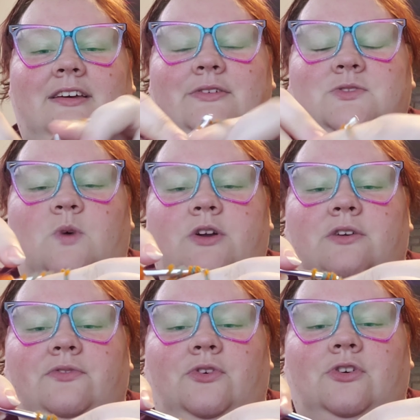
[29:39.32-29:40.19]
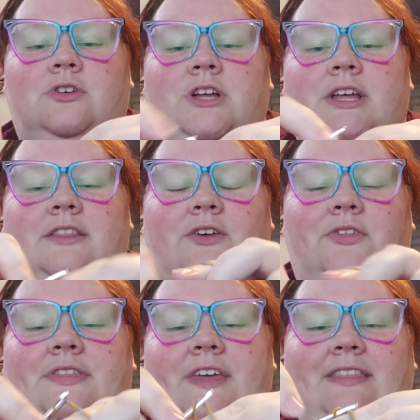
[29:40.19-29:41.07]
It was wonderful. The
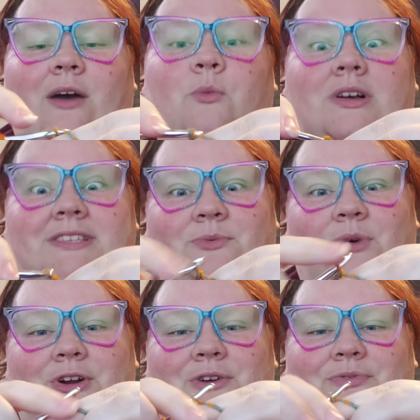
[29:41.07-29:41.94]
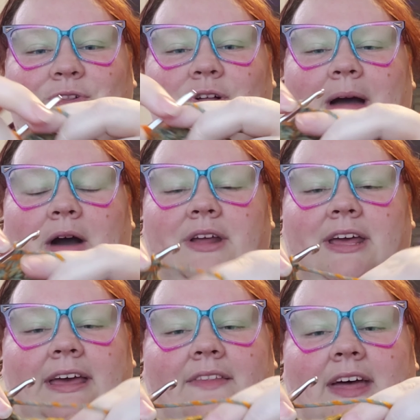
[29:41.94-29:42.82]
only thing that wasn't wonderful about
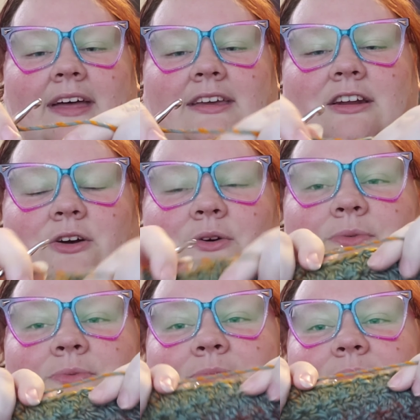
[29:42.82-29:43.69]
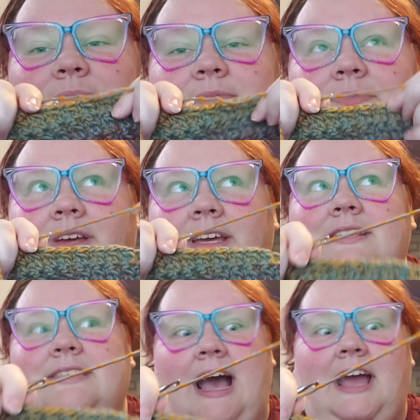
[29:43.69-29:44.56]
it, and that, you know,
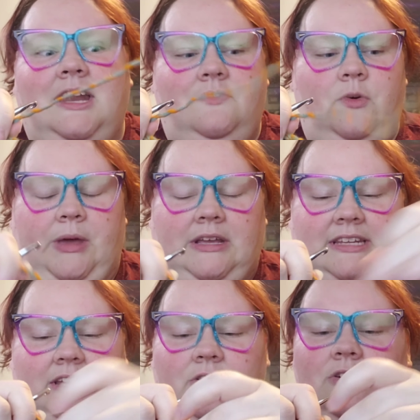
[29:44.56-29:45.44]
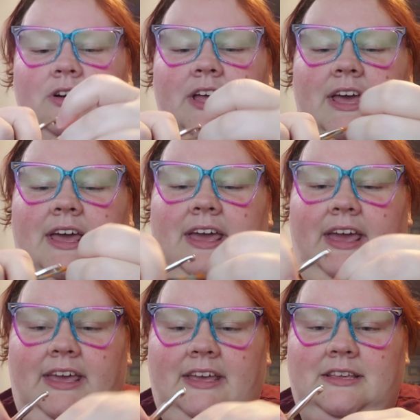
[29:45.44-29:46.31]
is kind of a big deal,
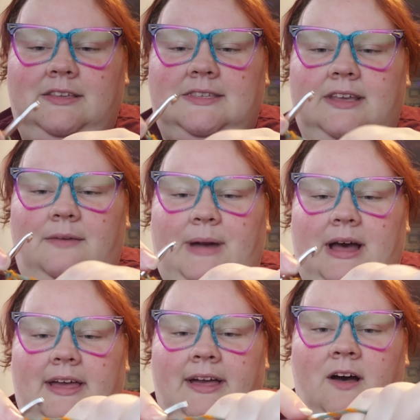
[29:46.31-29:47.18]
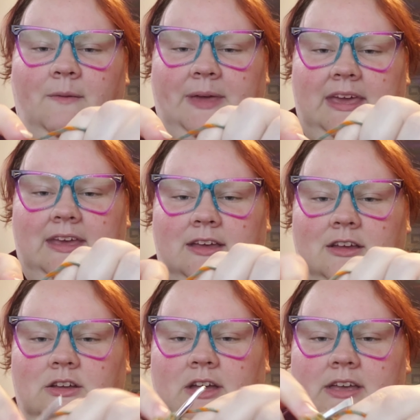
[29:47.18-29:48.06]
is my hubby
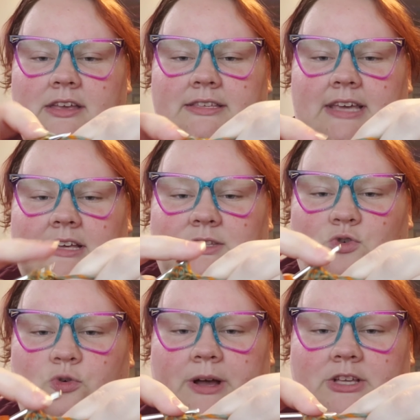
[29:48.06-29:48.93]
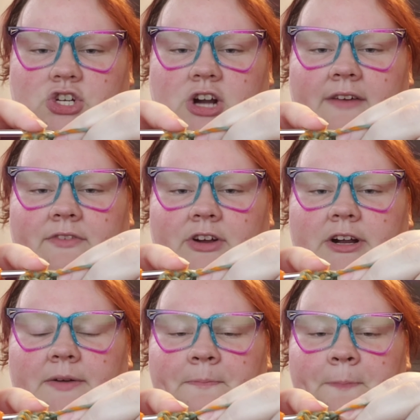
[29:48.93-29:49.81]
is a school bus
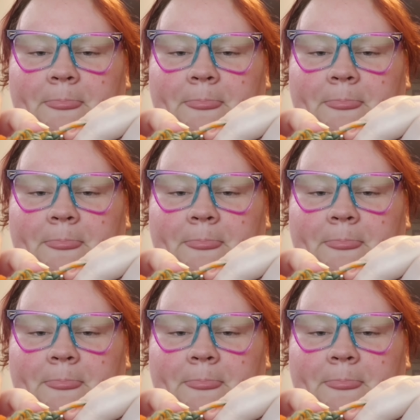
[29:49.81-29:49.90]
driver.